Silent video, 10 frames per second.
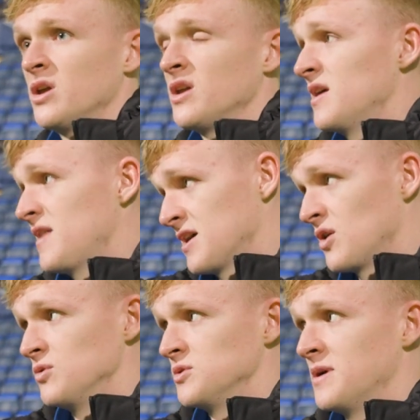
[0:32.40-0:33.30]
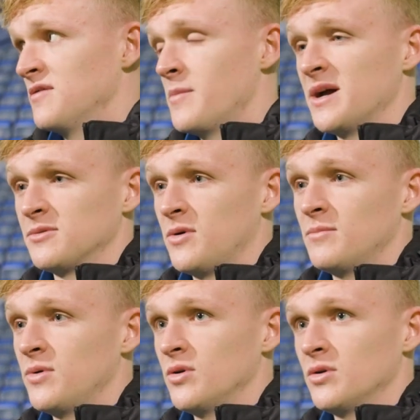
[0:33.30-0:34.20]
their goal's a bit of a mad
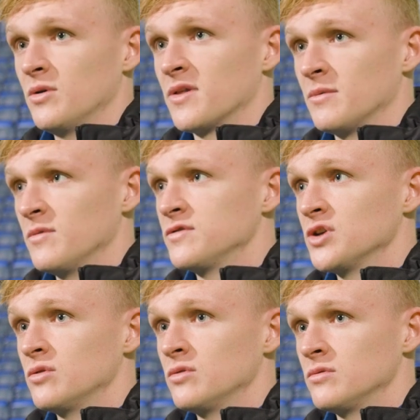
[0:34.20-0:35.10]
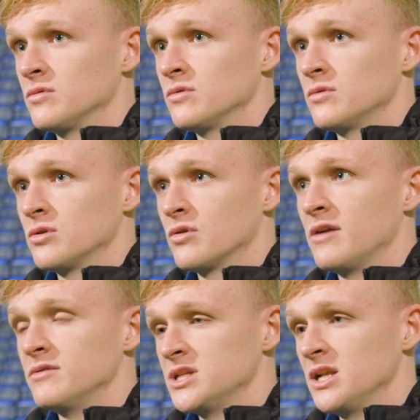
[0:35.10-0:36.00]
one, but I think we've shown
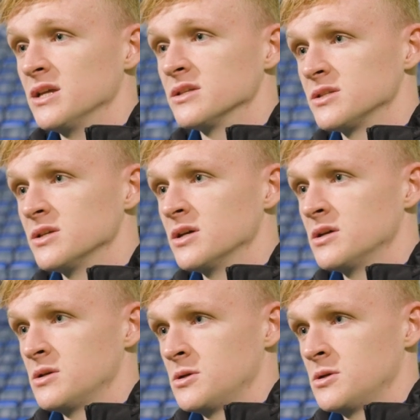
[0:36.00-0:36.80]
great resilience to